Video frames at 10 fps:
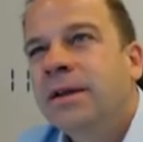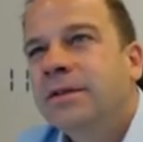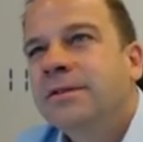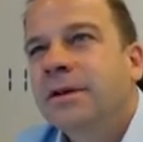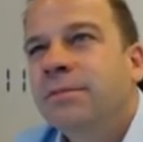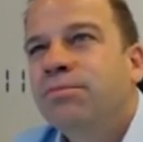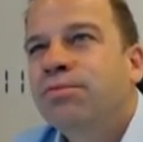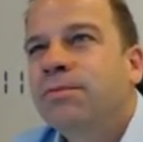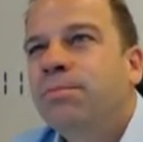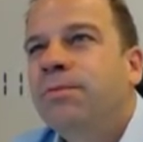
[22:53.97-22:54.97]
to
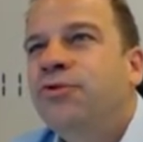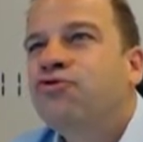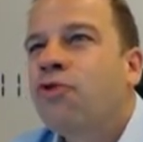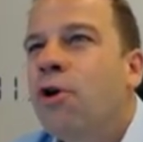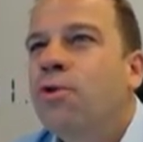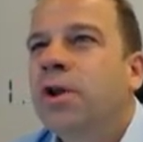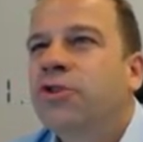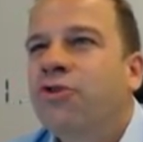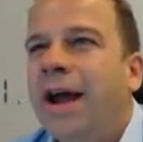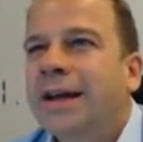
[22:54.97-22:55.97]
drone
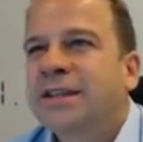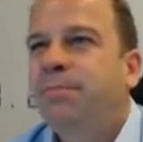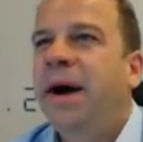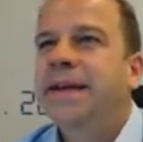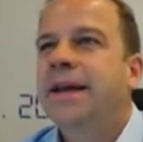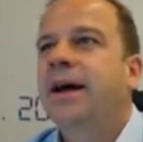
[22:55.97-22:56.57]
attack spike